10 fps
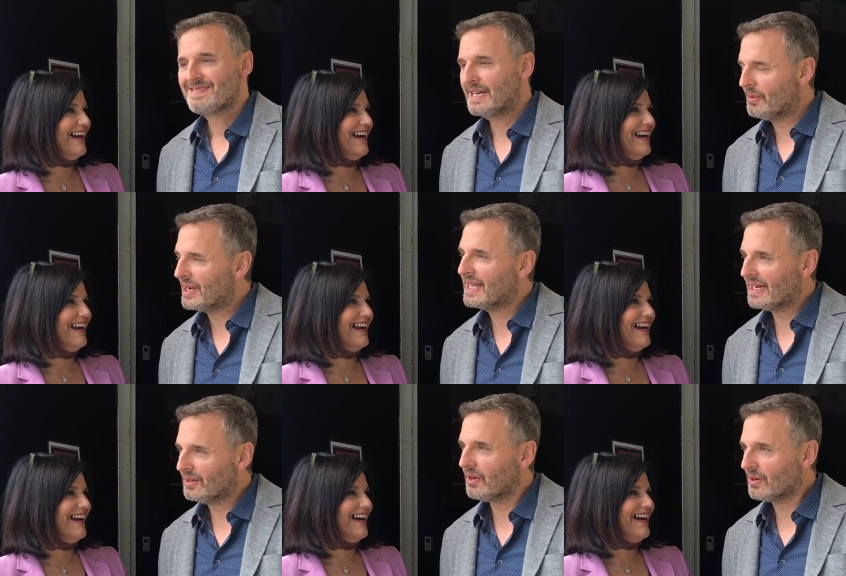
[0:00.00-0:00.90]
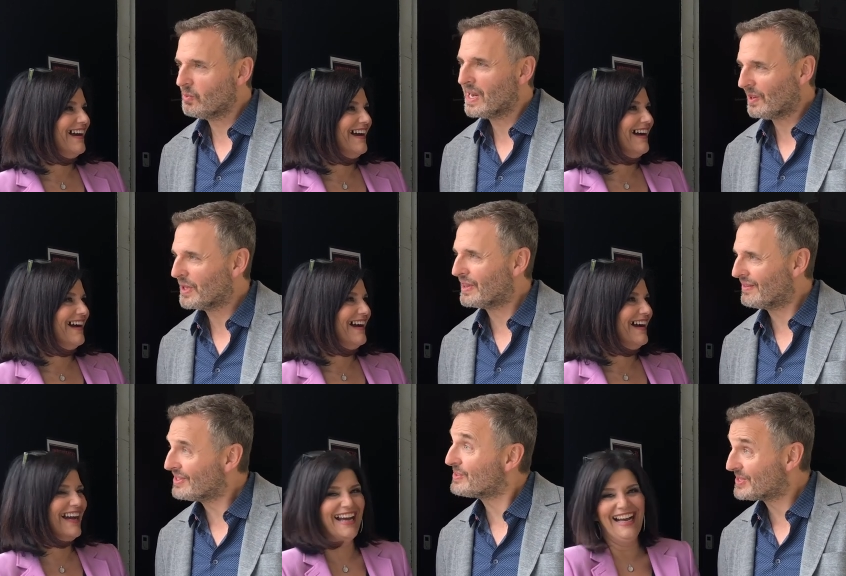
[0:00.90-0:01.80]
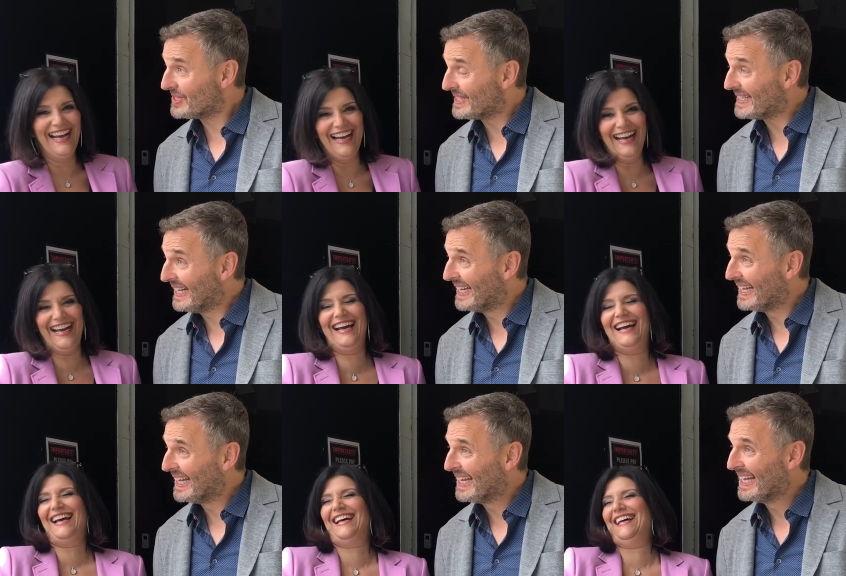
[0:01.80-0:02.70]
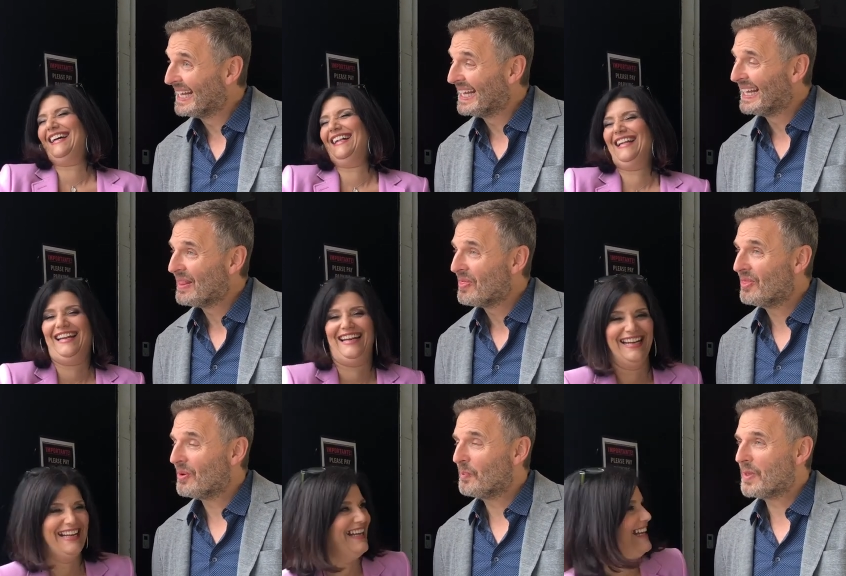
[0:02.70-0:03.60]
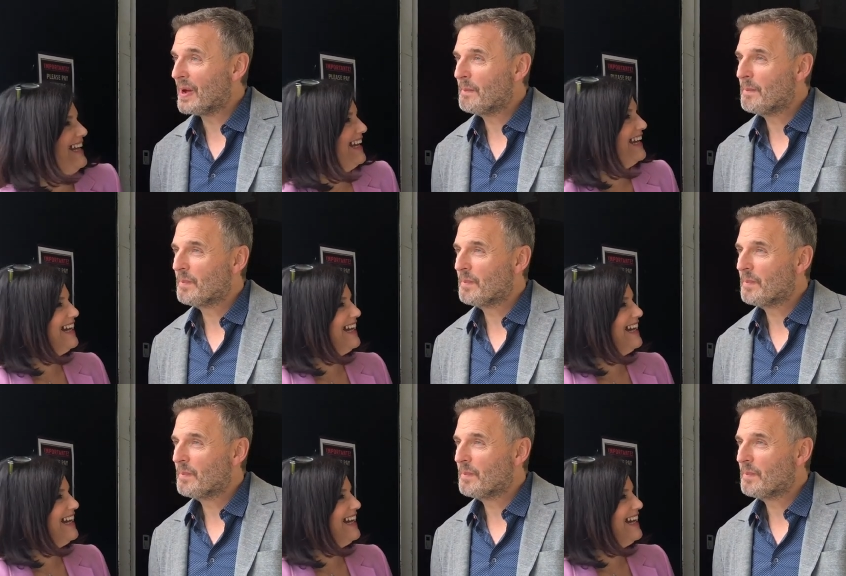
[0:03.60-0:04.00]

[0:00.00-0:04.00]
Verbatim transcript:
Speaker 1: You know, I get along well with every cuisine. the, the,